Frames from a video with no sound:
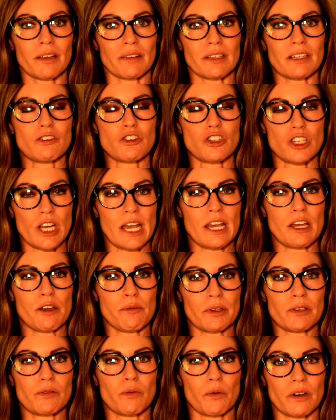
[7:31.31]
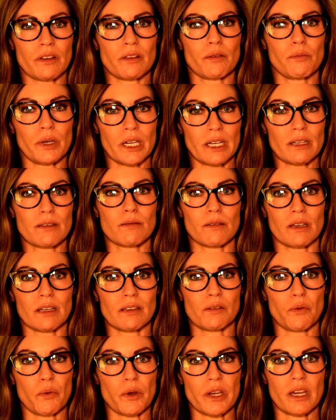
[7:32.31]
I think shame is one of the biggest
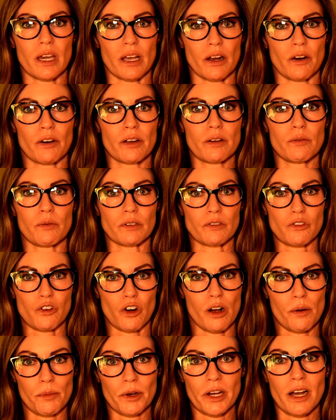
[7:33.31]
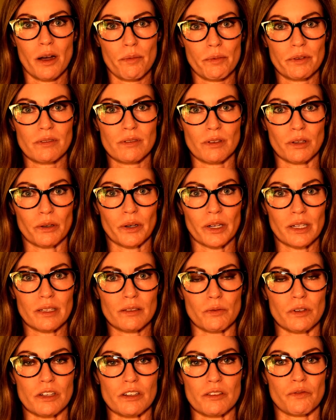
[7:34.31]
things that we carry when trauma happens to
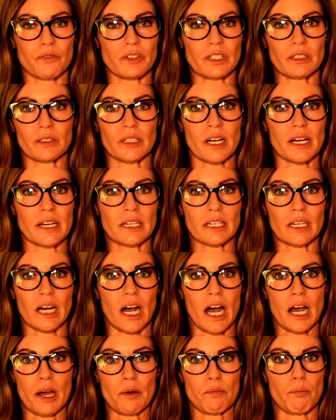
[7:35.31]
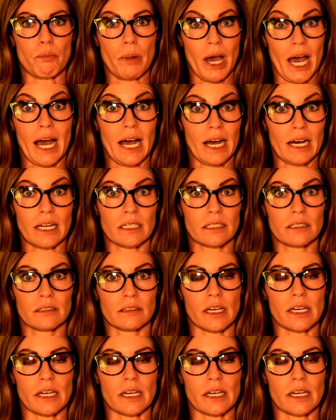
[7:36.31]
us. We just feel like I'm bad.